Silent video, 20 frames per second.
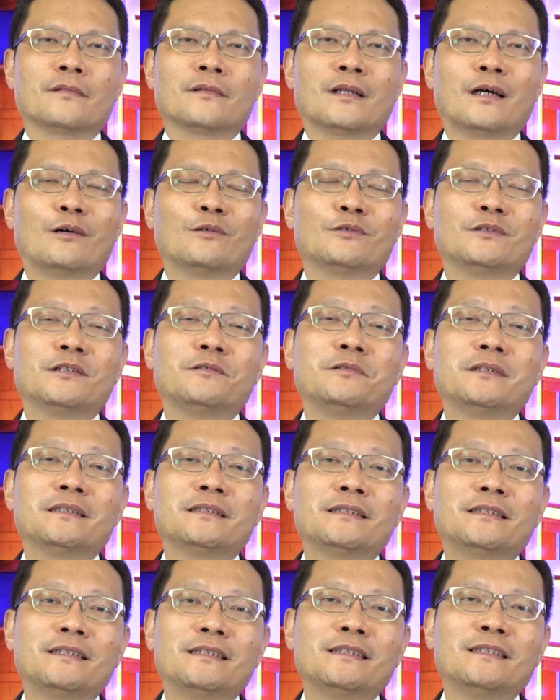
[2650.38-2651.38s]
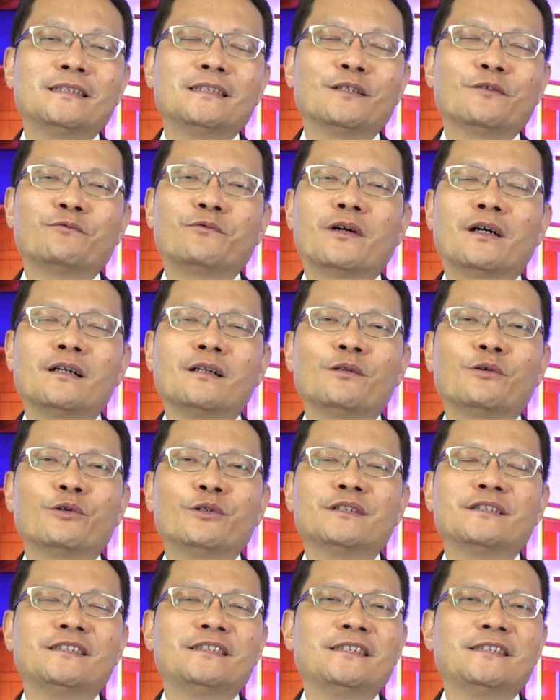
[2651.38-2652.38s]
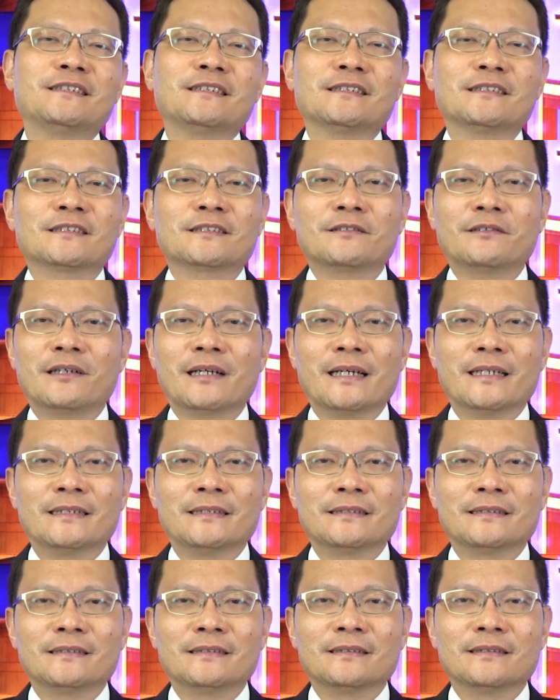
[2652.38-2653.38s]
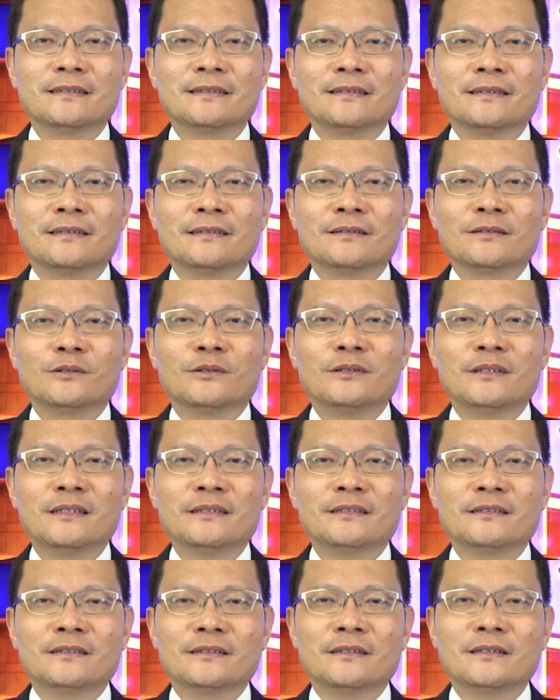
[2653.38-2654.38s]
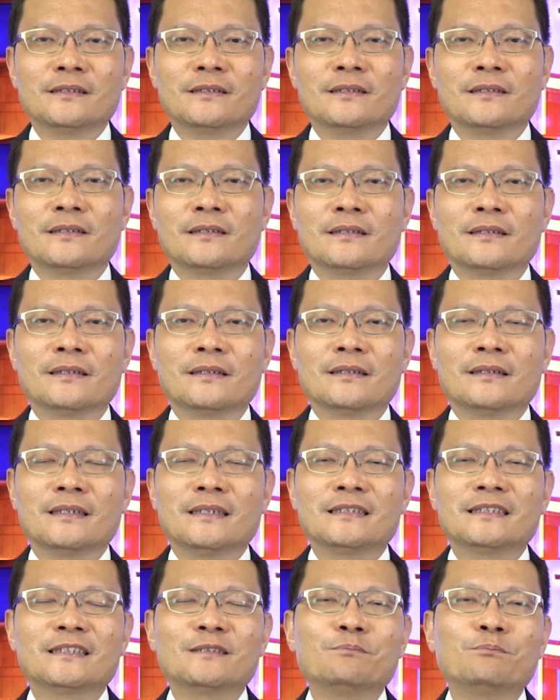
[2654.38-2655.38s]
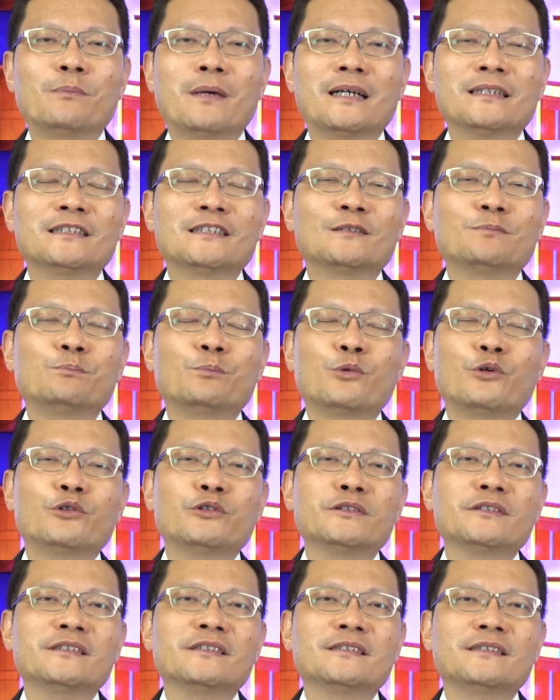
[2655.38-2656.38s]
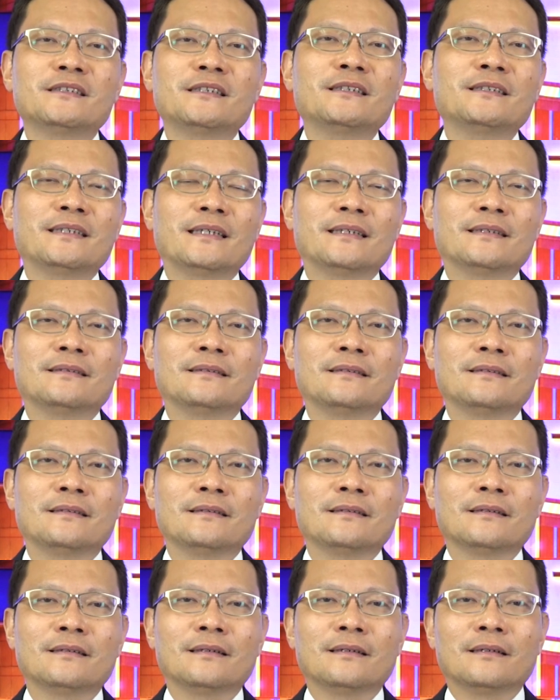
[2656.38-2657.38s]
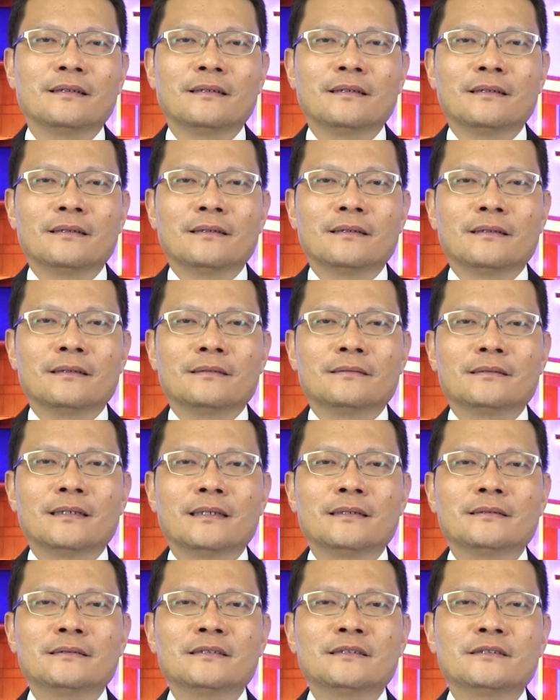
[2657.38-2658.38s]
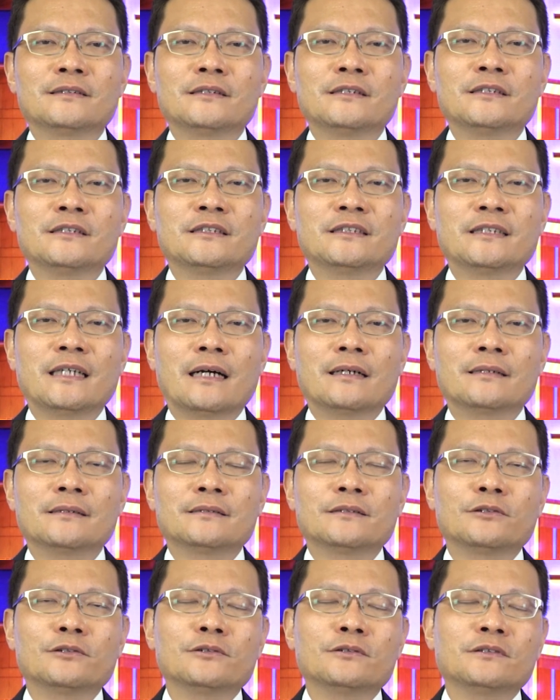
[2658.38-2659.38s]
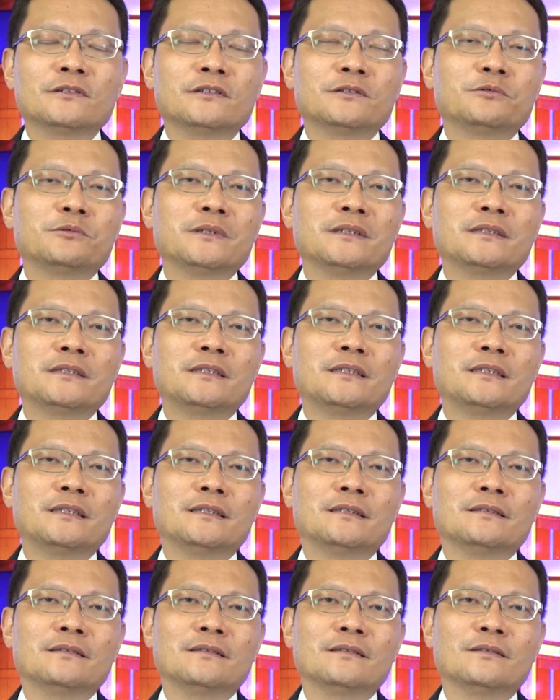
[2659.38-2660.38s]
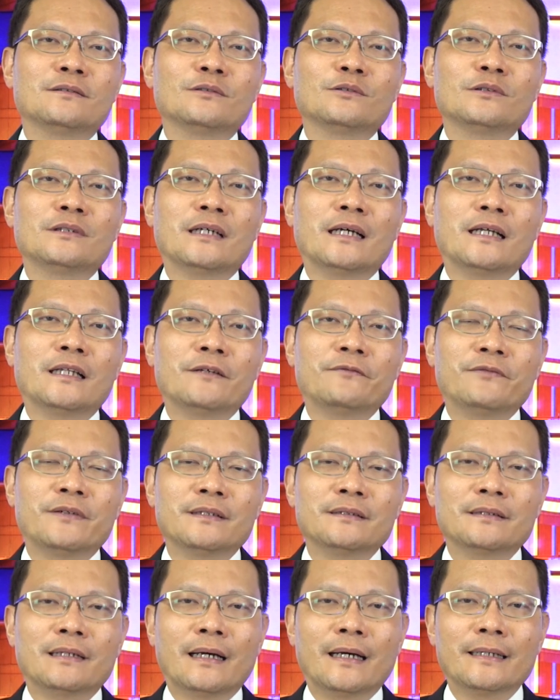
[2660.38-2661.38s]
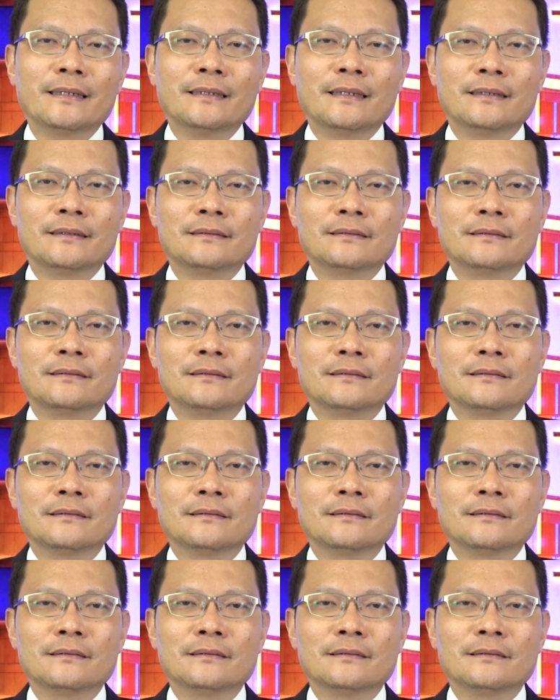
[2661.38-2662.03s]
Now, the return of our Lord Jesus Christ to this earth is much more certain than Sir Shackleton's return to the Elephant Island.